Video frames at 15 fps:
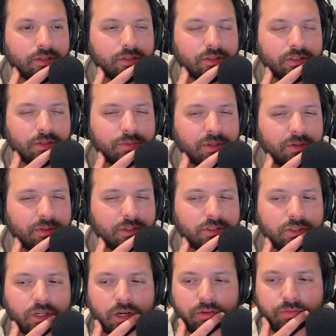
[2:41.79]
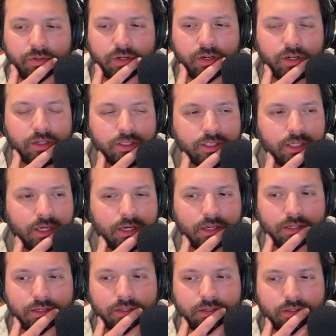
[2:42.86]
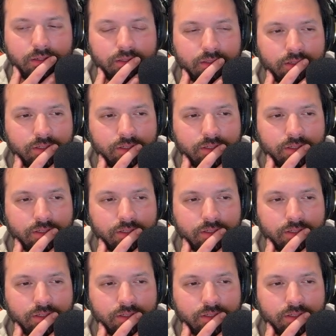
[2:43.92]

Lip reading: Something with this software is that there's a